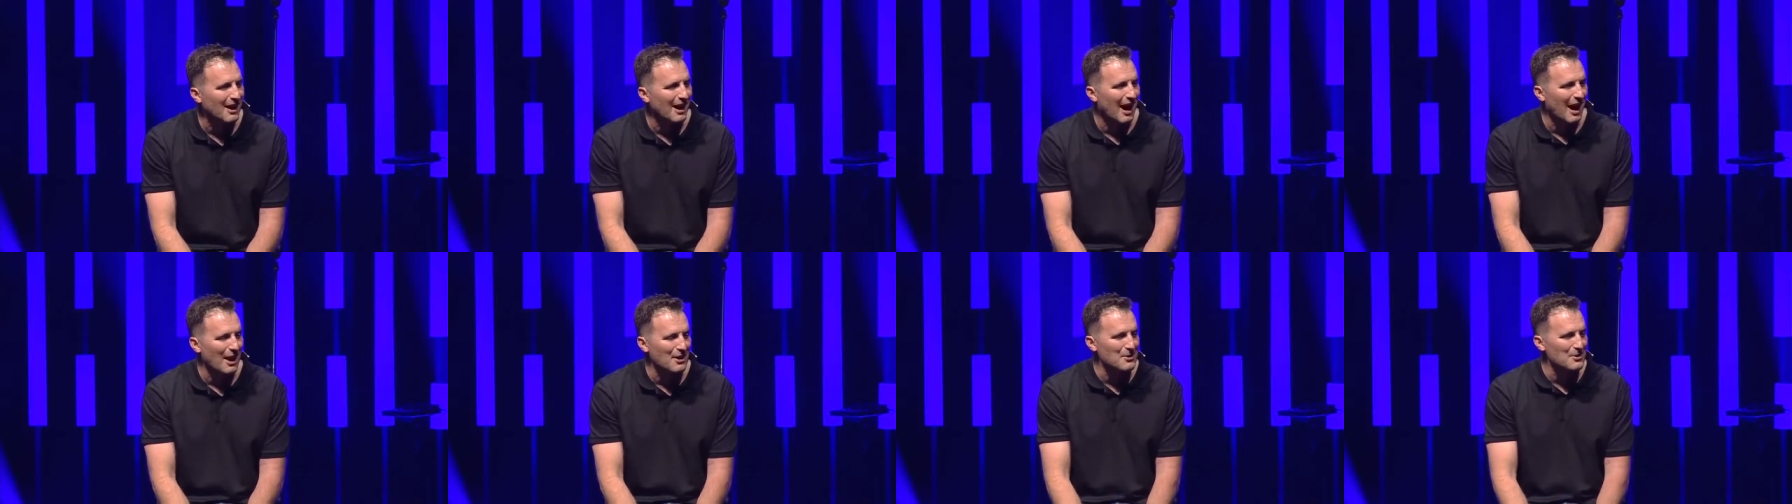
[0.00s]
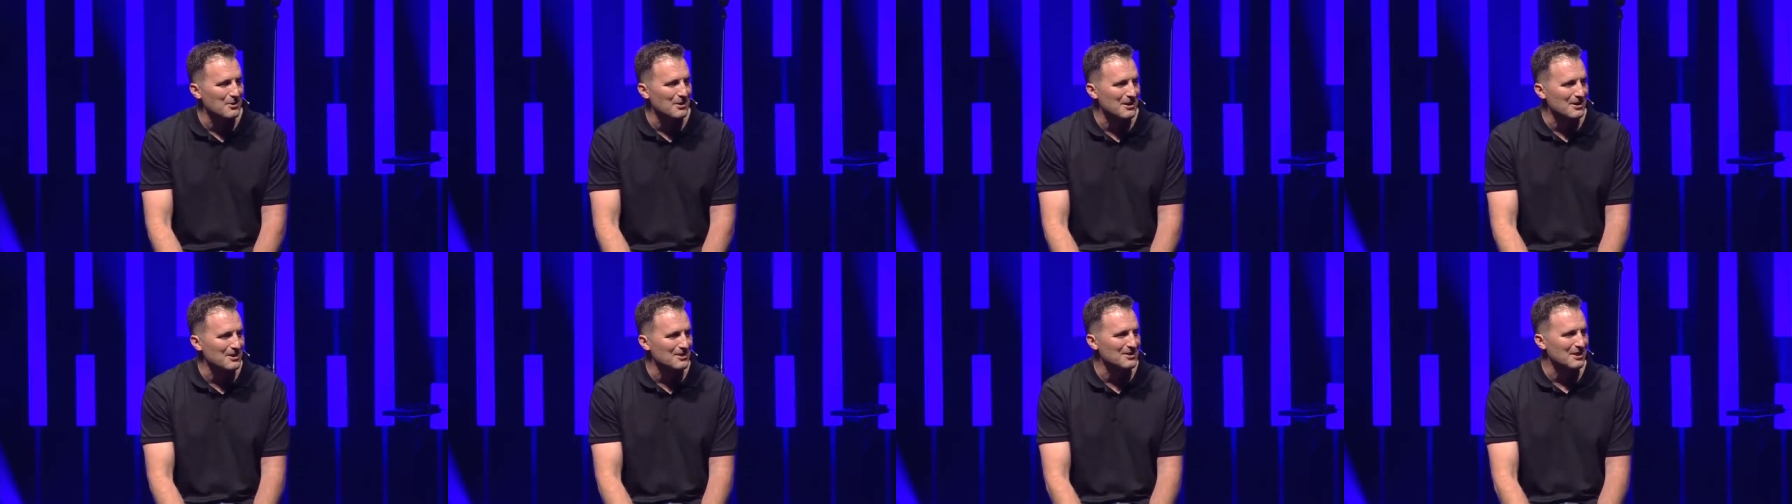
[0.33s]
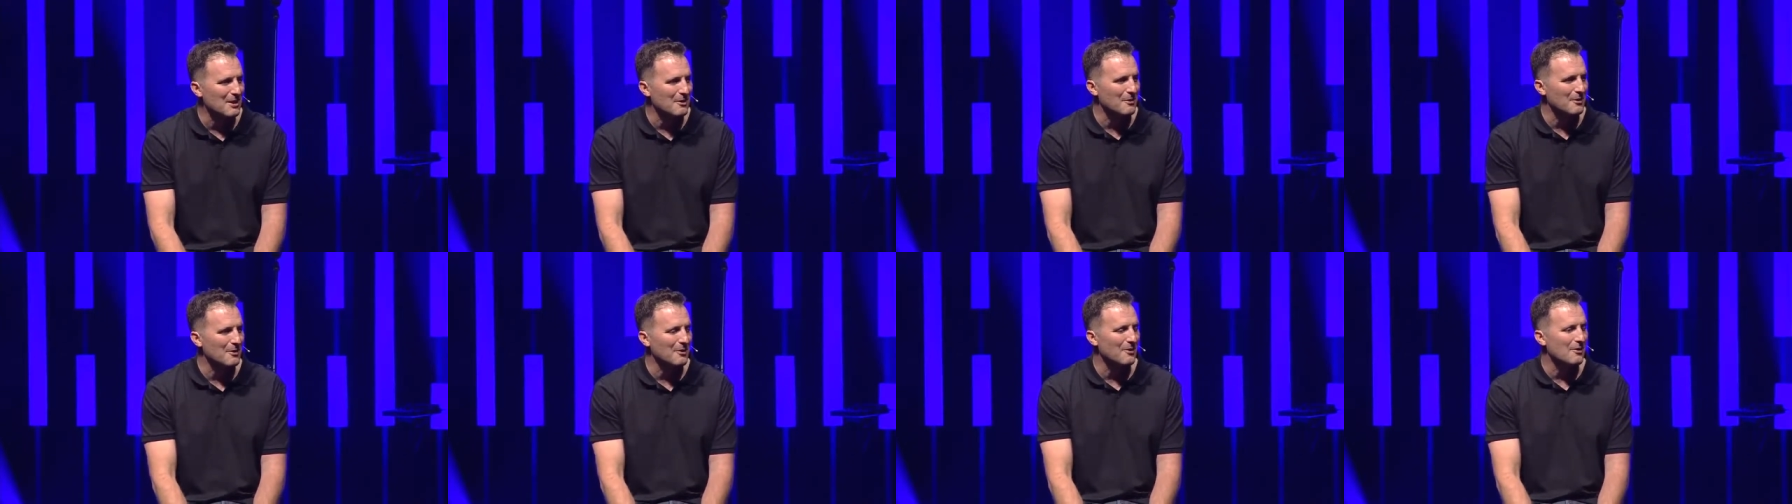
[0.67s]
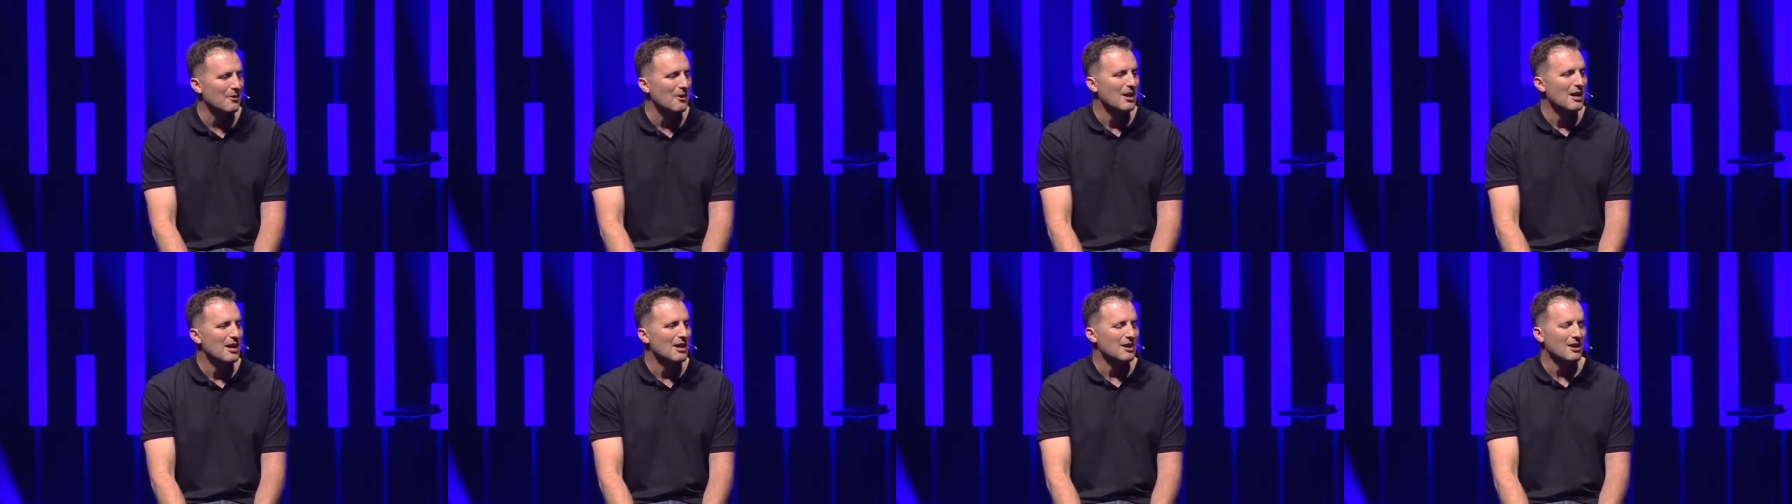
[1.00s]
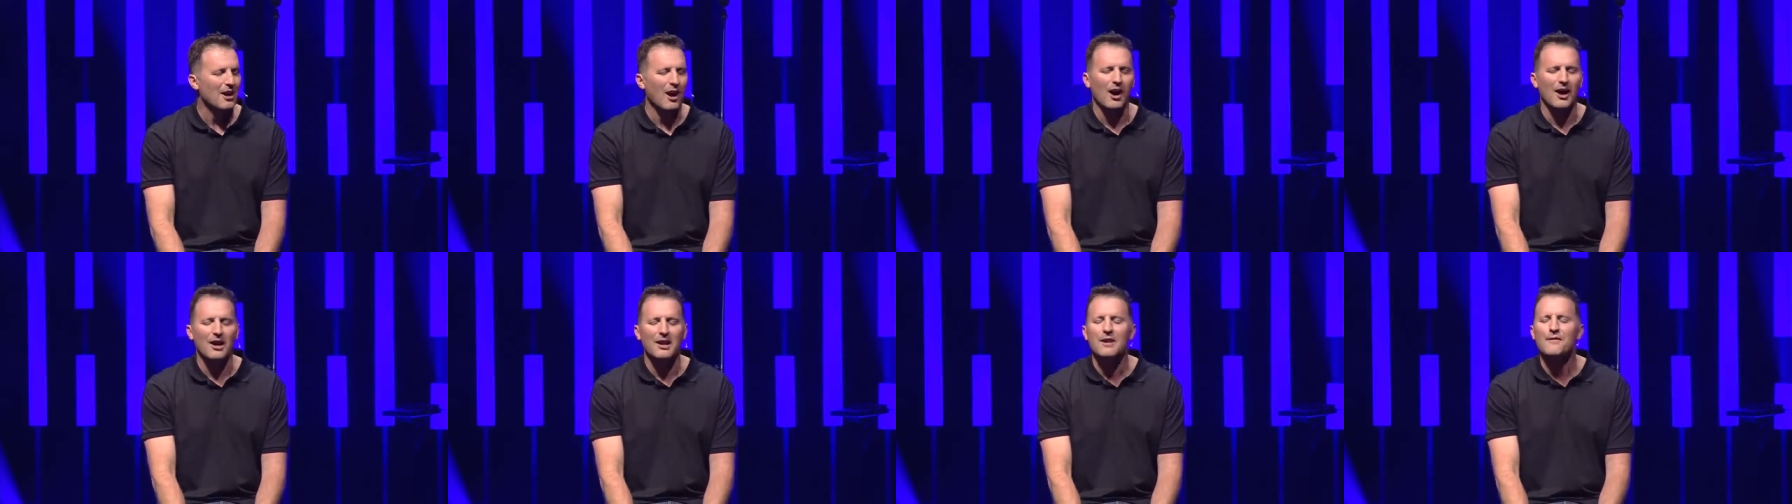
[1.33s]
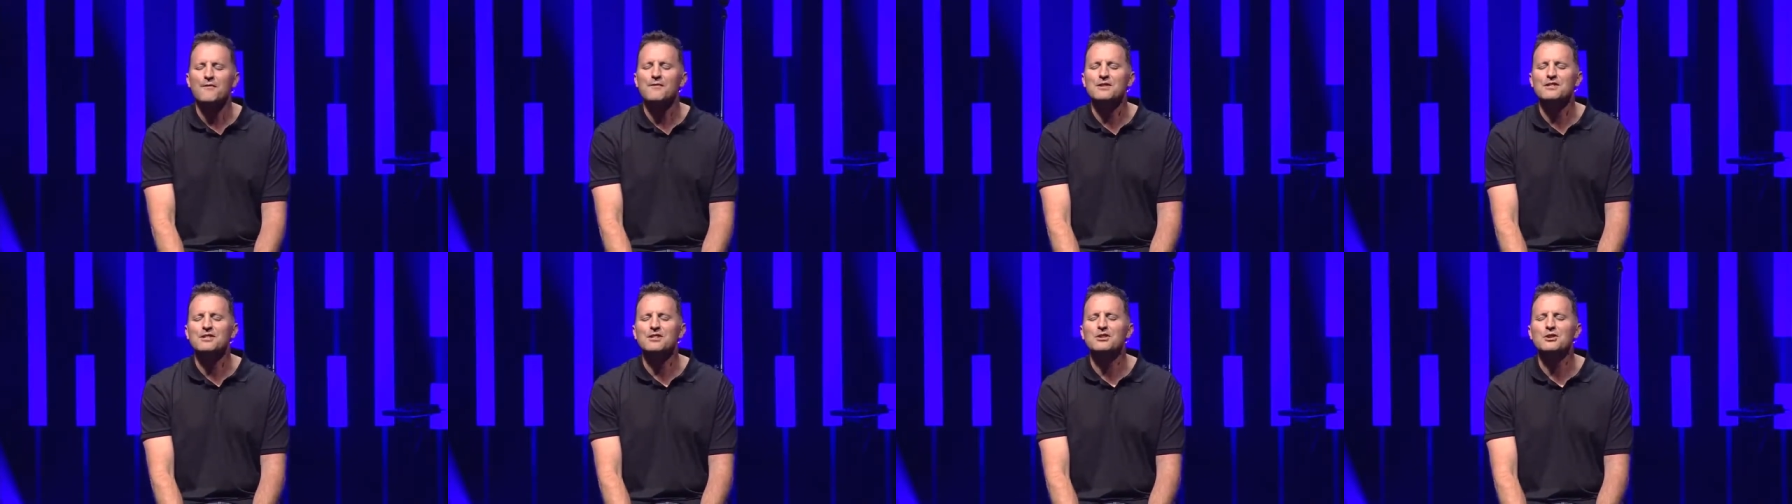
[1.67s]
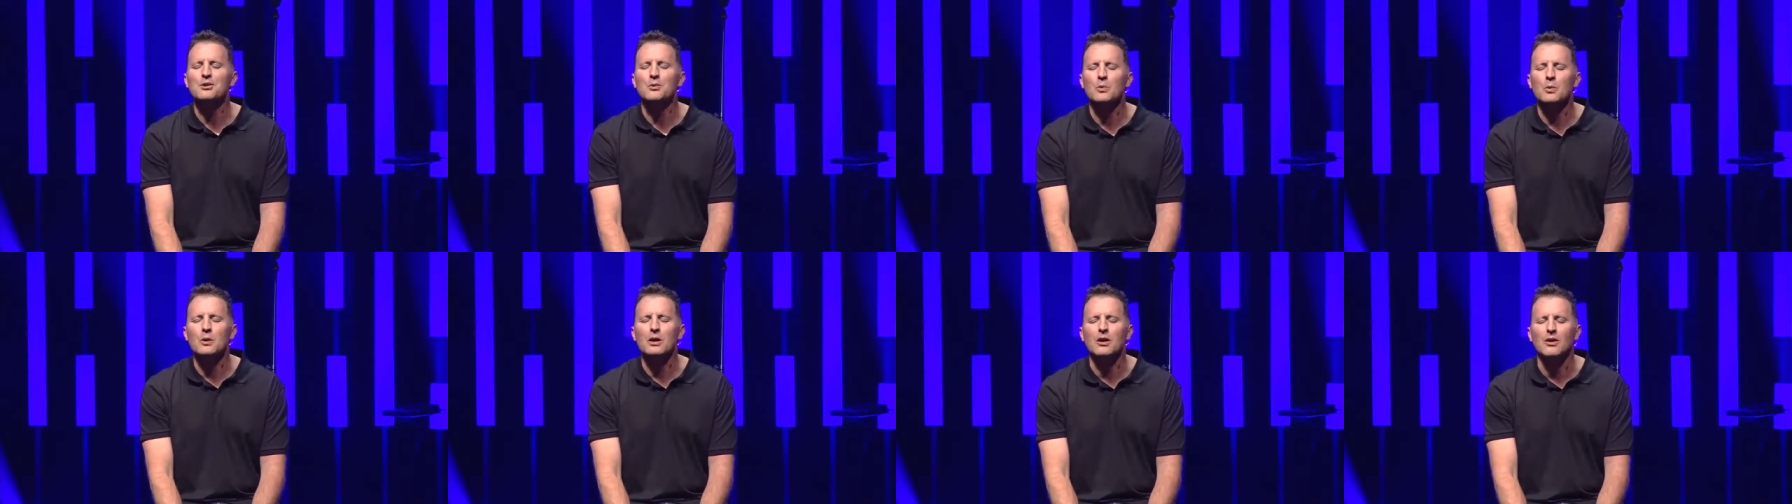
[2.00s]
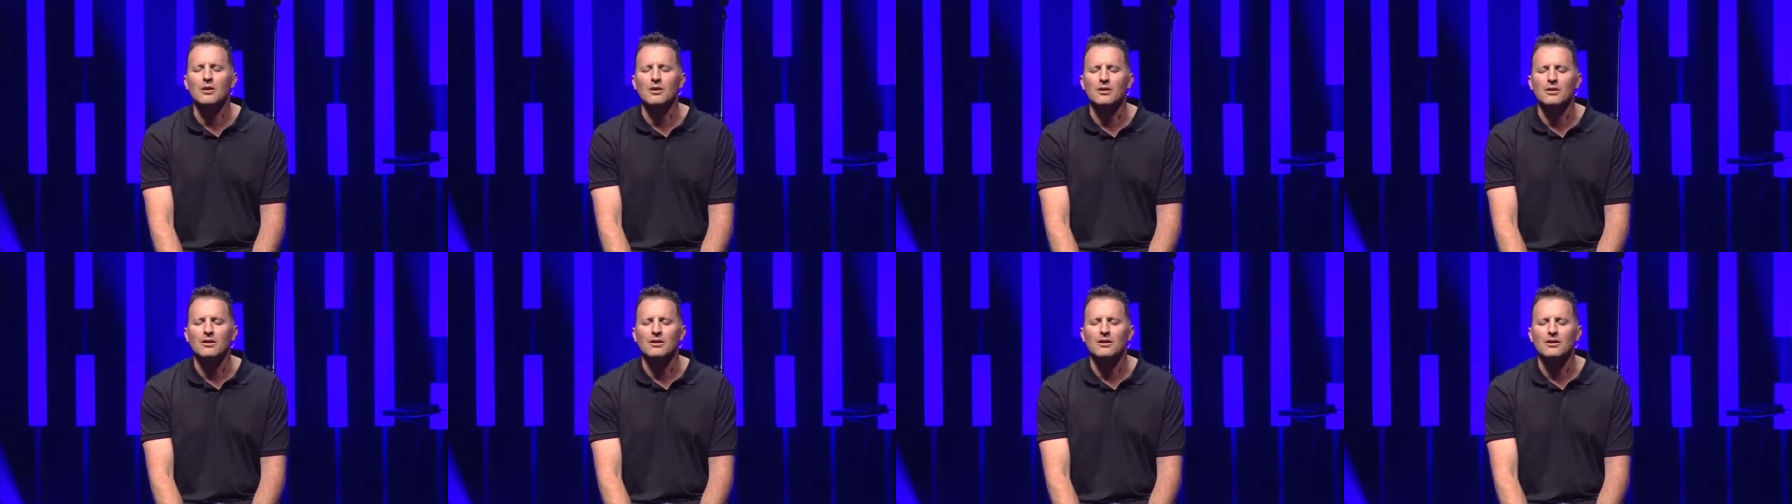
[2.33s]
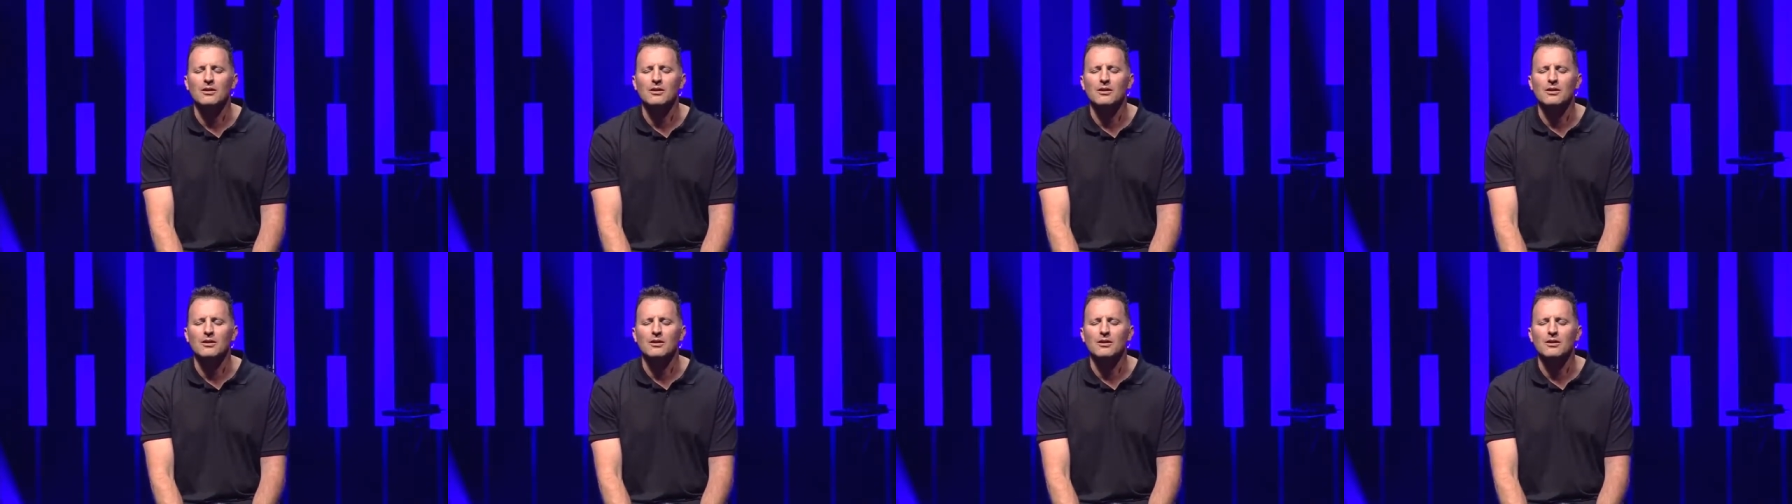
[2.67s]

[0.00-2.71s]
I do this. I'll go, God, if it's in your will.